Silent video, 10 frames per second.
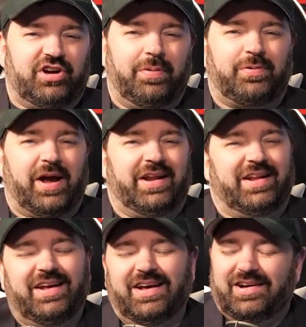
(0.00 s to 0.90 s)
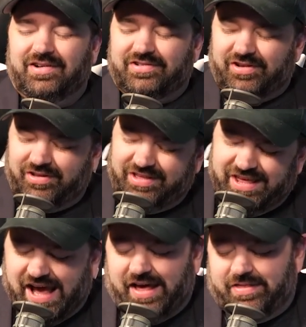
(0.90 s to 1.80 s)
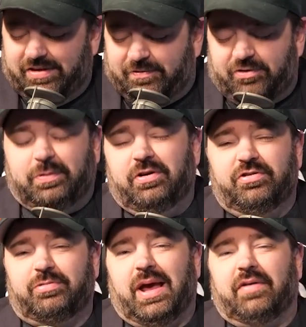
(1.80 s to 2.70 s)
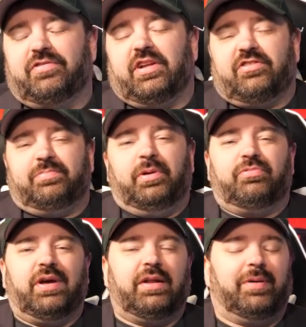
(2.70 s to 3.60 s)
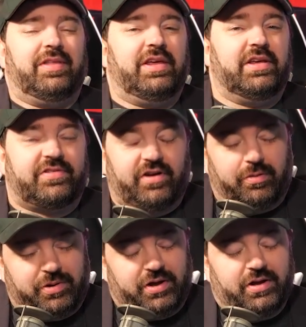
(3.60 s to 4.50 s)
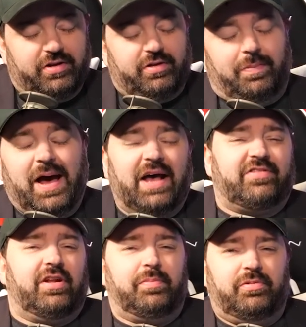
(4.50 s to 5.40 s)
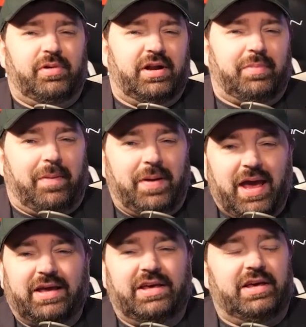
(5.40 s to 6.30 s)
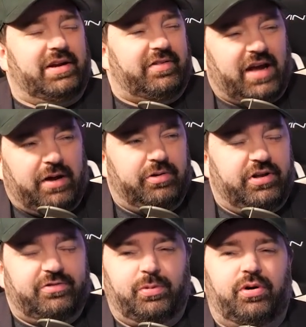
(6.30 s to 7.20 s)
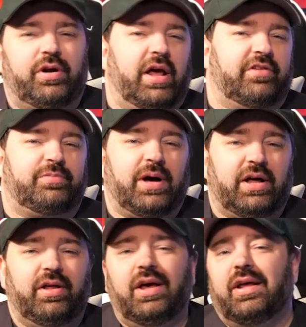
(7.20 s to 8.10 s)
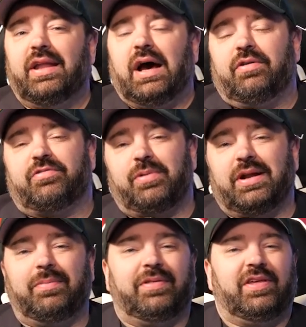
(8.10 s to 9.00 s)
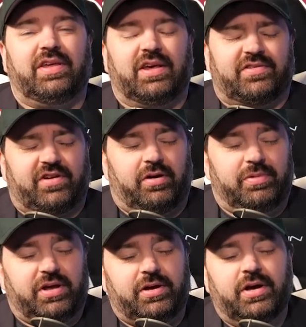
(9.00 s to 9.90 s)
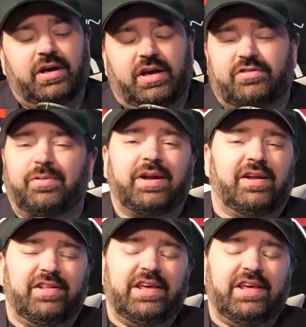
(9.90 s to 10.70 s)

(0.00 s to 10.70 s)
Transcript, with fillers: jump right in. So, yeah, the first bit of news we have is that it's been rated by the ESRB. In the past, it had been rated by PEGI and a Taiwanese board as well. Now it's rated by the ESRB. It's rated